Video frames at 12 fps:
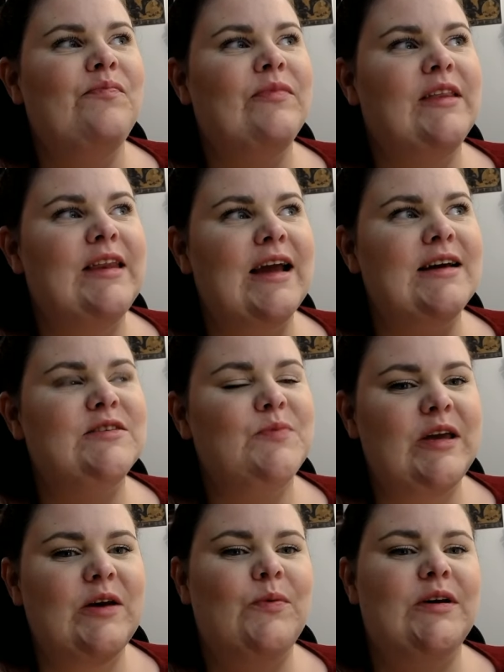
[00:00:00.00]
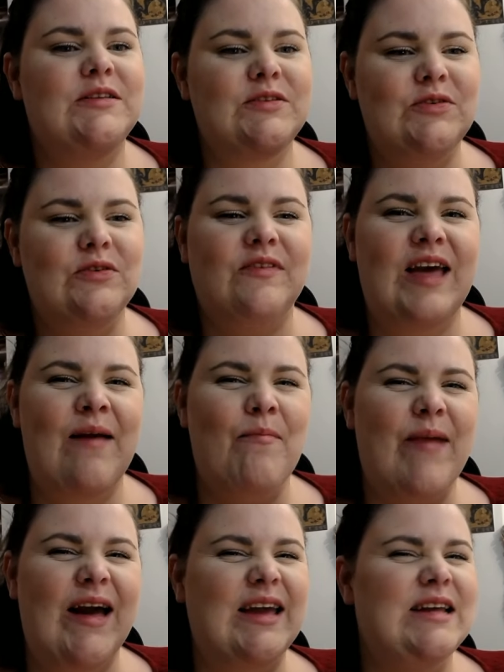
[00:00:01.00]
next week we can sort of get
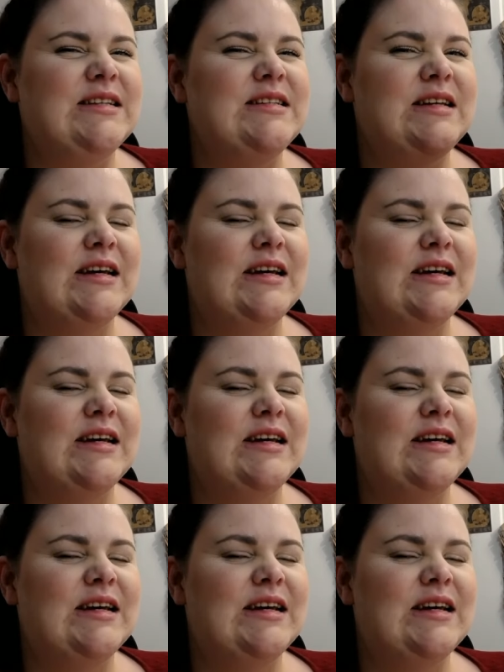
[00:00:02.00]
back into